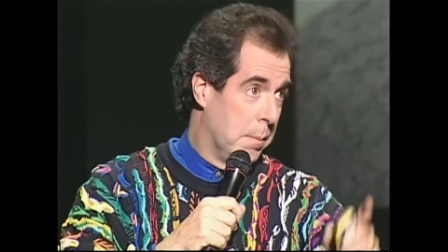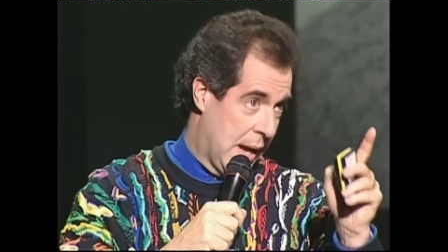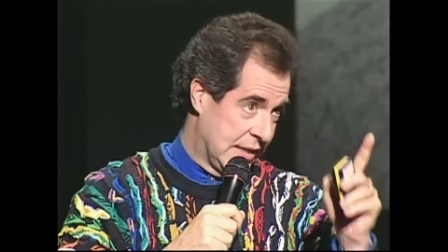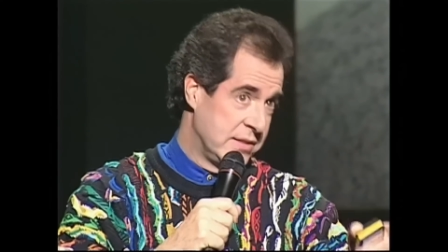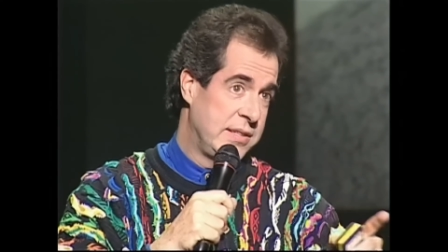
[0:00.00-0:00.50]

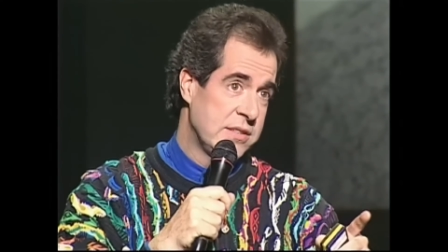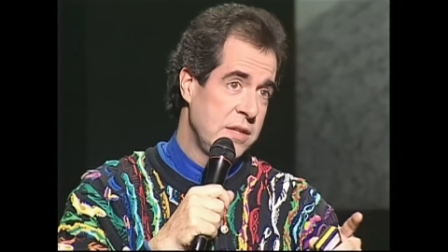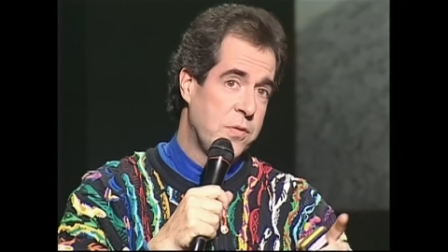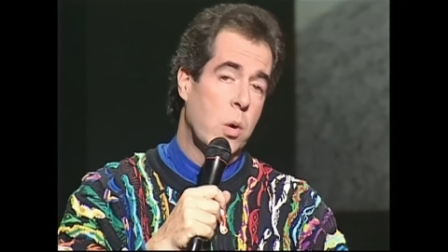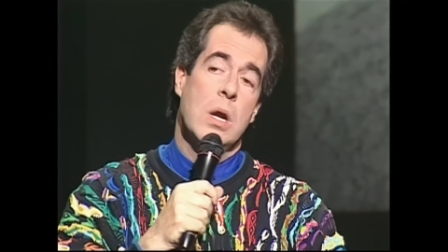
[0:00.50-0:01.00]
Box of
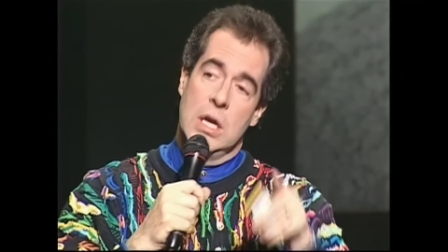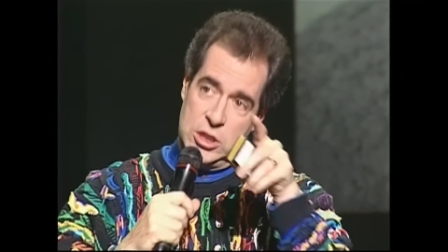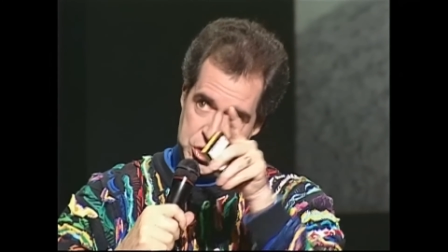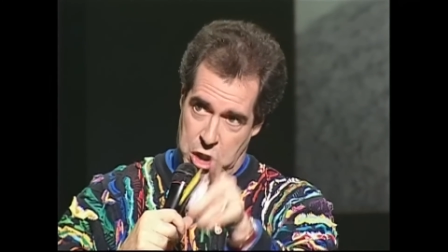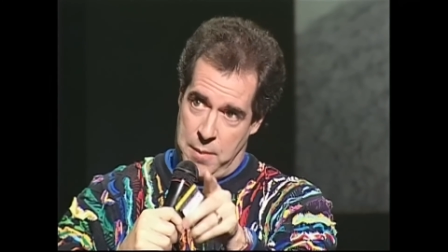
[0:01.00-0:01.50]
64,
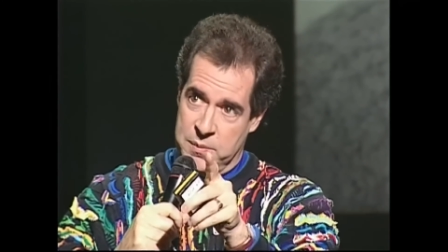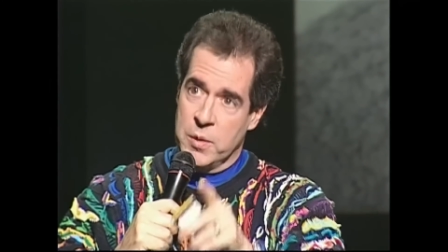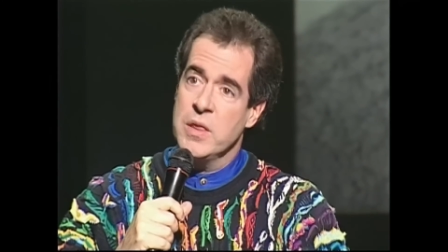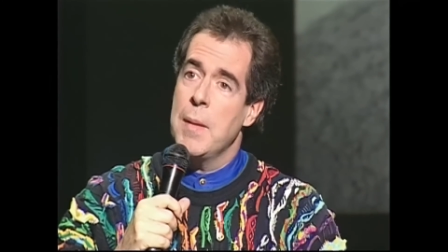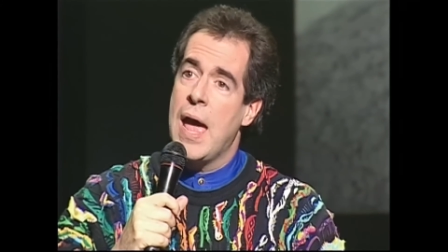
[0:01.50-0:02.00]
sharpener
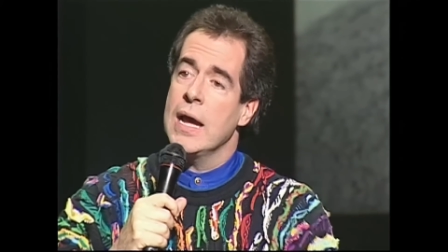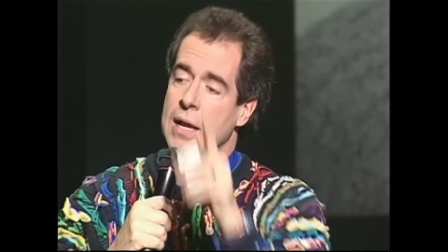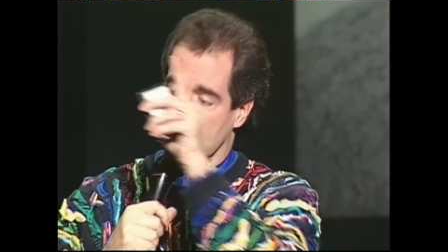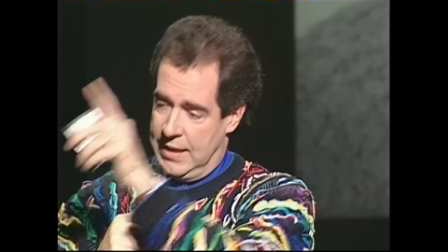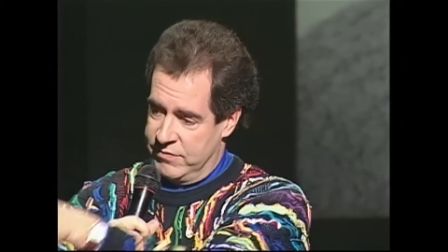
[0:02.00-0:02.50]
in the
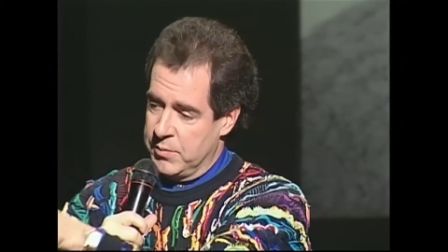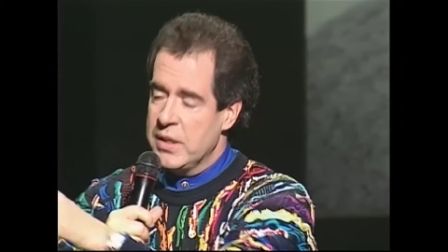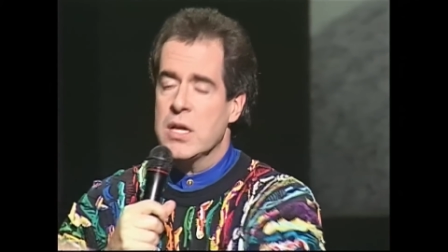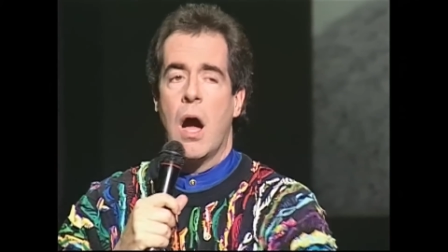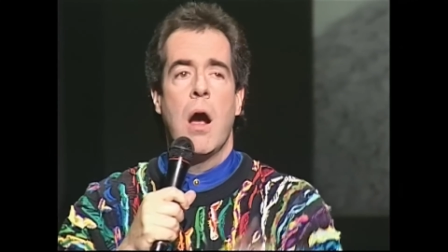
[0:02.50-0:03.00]
back, left them in
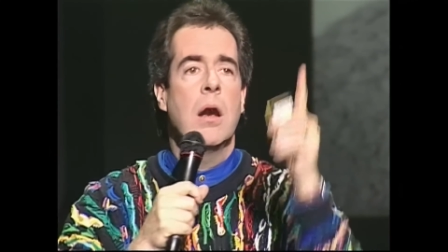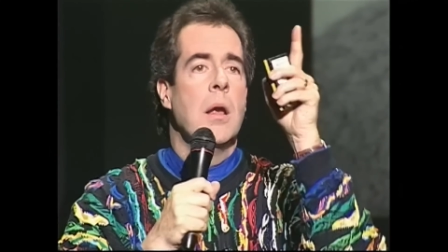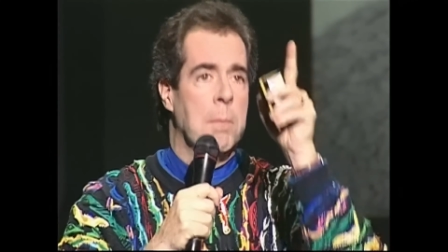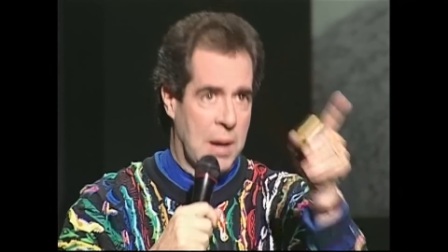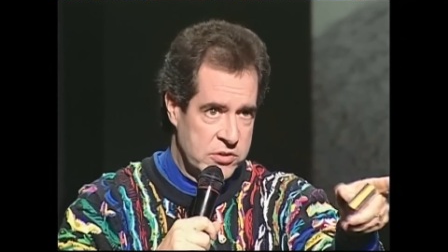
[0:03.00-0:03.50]
the
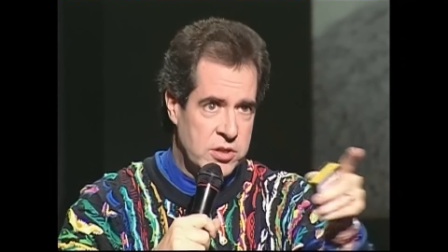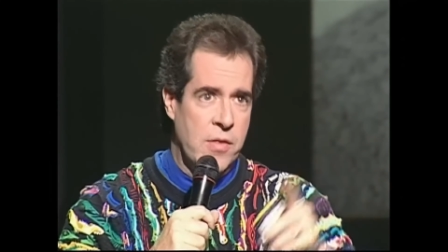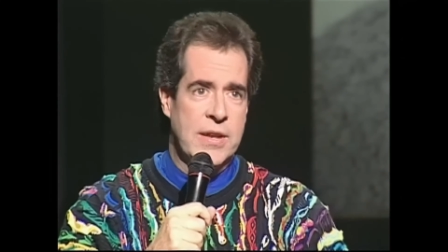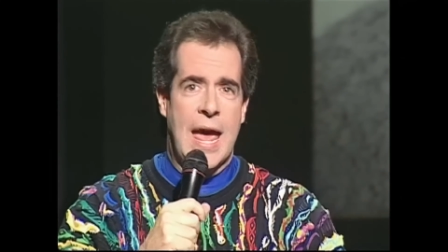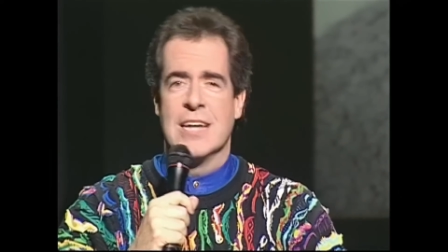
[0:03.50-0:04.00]
car, melted on
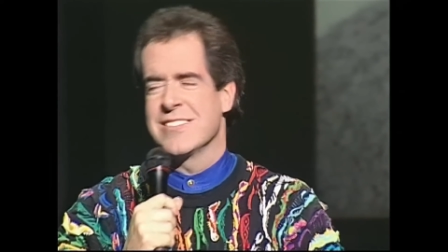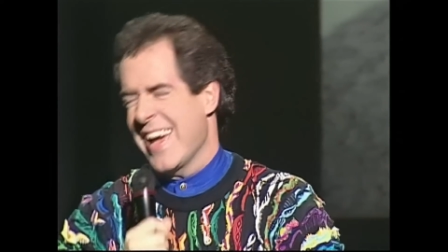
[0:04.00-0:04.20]
the dash.